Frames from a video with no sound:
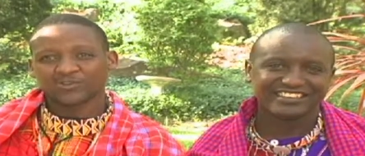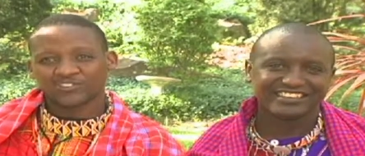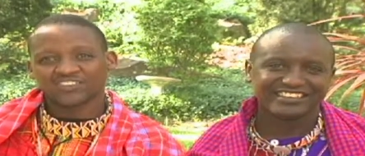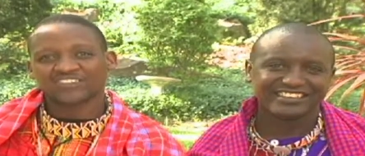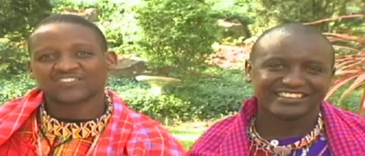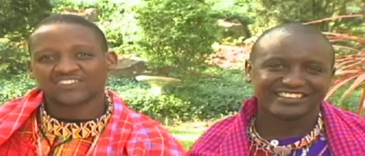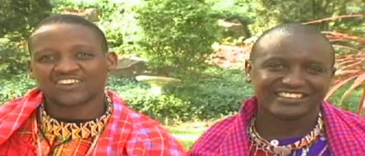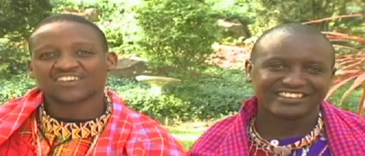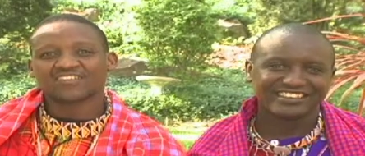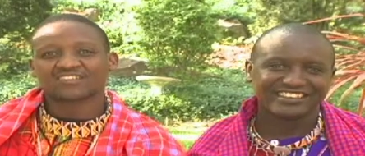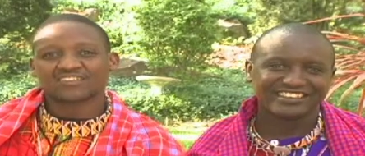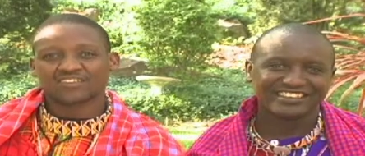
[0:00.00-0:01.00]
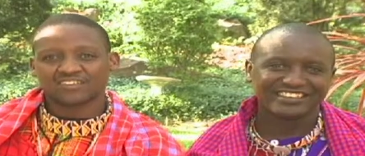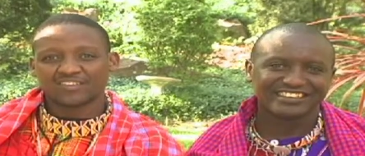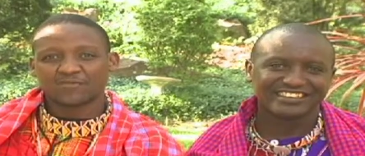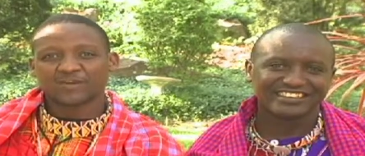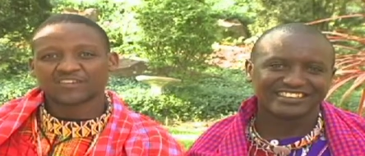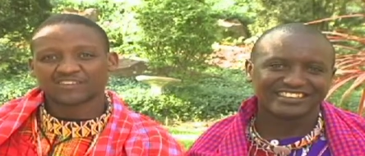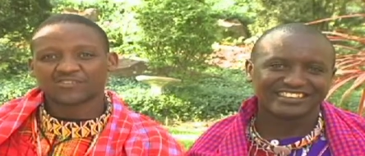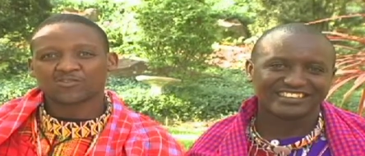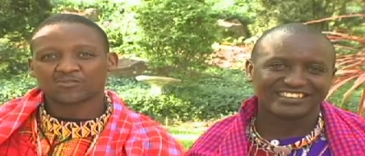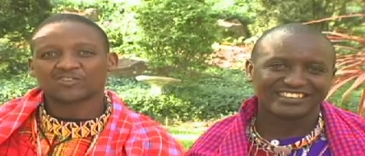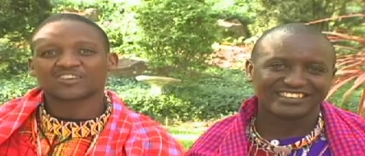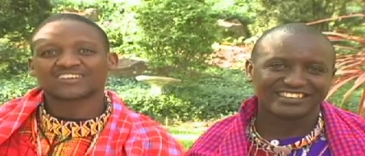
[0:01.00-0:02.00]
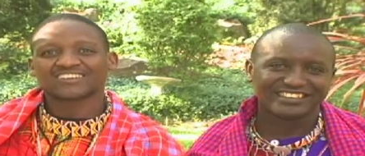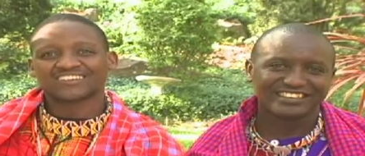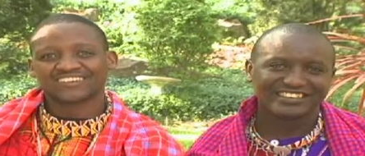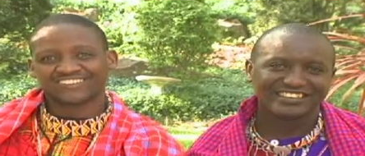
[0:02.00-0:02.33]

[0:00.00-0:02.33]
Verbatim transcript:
Speaker 1: positive change in the Maasai community.